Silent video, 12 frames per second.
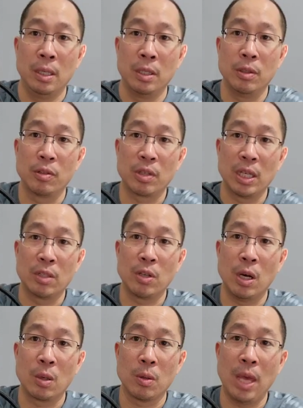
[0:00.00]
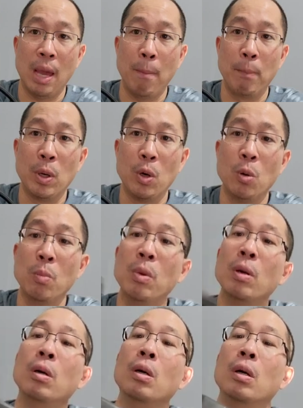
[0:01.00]
You just kind of toggle that,
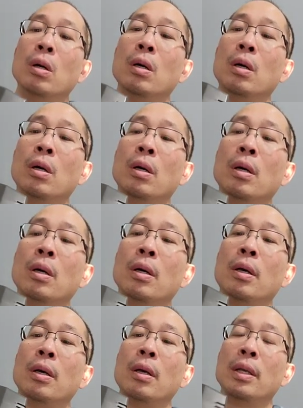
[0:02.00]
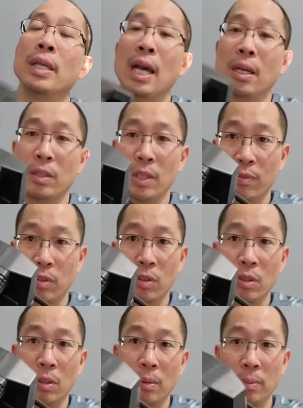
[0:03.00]
boom. Yeah, let
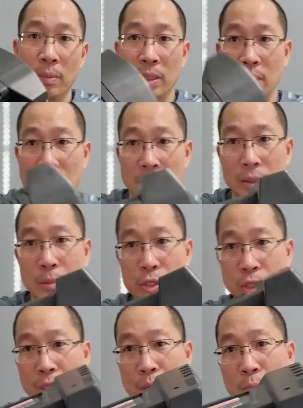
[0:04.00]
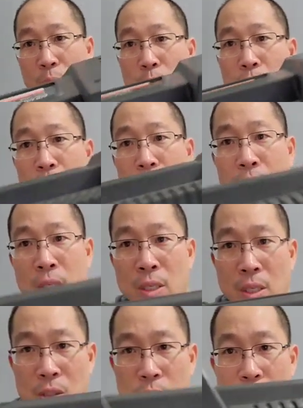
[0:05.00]
me show you that real quick.
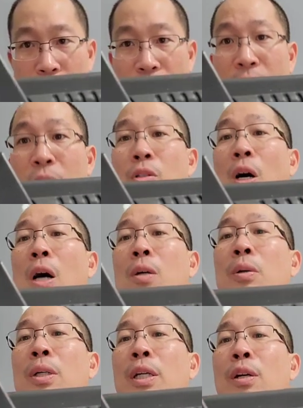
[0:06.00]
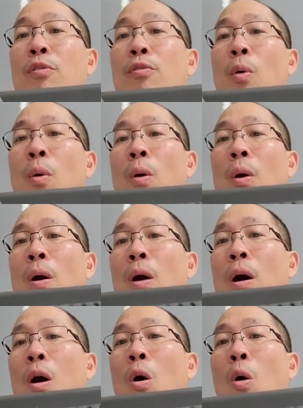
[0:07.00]
So there's like a toggle here for
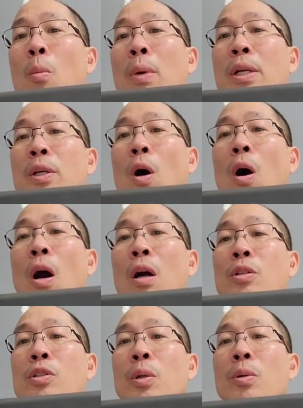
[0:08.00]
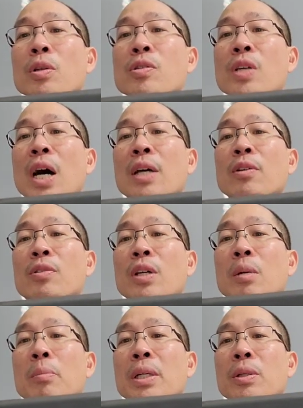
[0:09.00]
home and car. So this side is
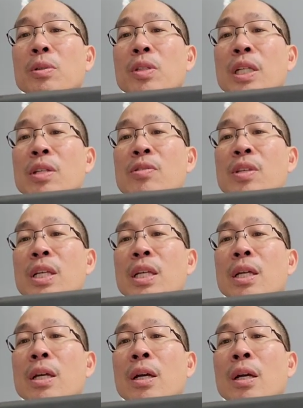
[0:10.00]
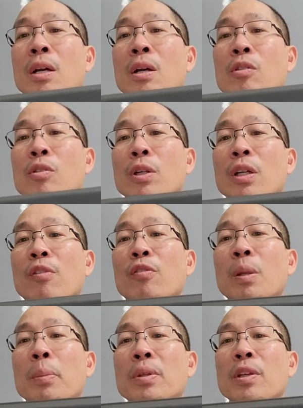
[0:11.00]
going to be your DC. So you're going to
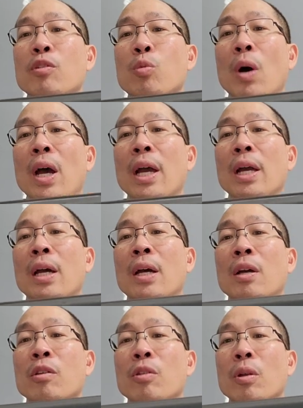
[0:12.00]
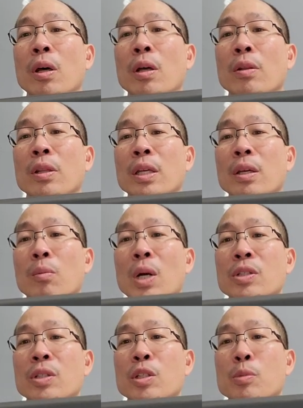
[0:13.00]
flip it this way so that the
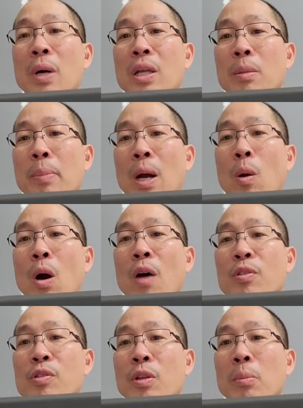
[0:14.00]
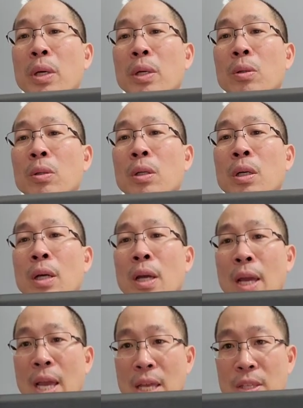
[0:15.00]
resting spot, the power off, is in the middle.
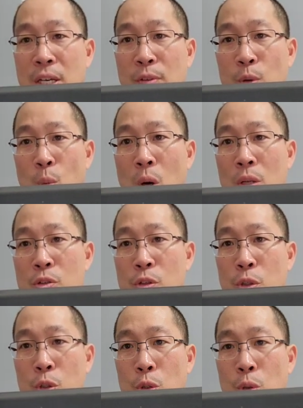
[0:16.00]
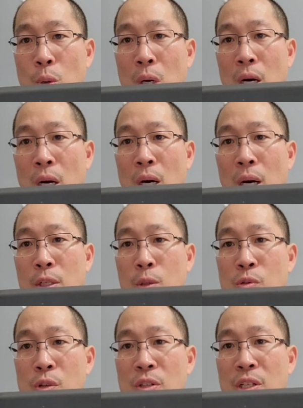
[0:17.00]
And then if you want to
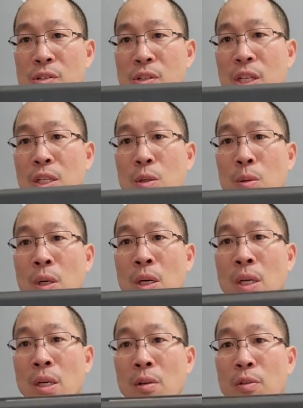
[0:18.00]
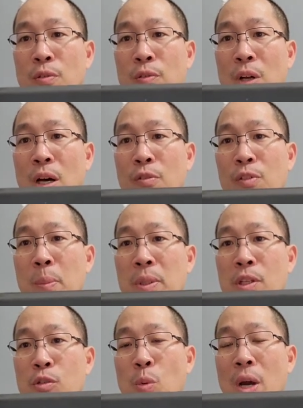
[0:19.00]
use the DC, you flip
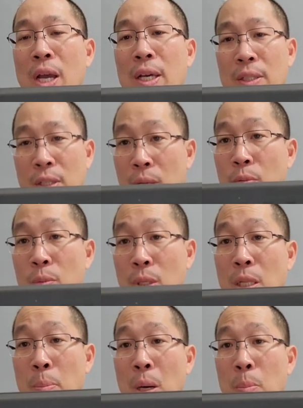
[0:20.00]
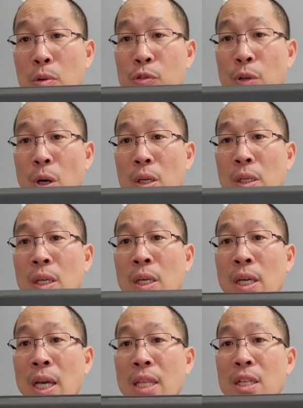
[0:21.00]
it this way, and then the pump will start.
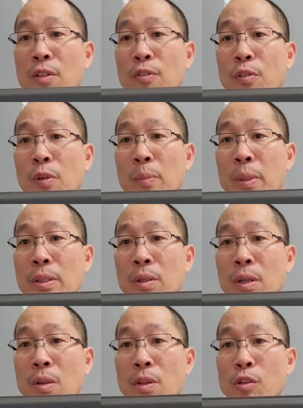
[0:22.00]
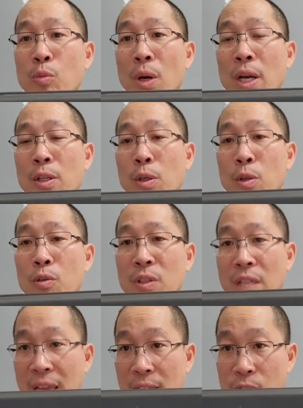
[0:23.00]
And then if you flip it this way, you're
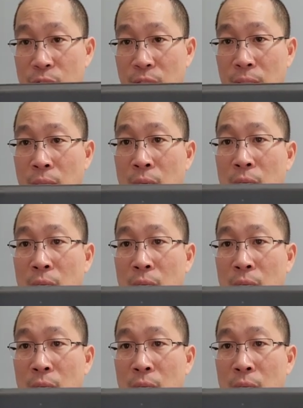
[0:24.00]
using the AC.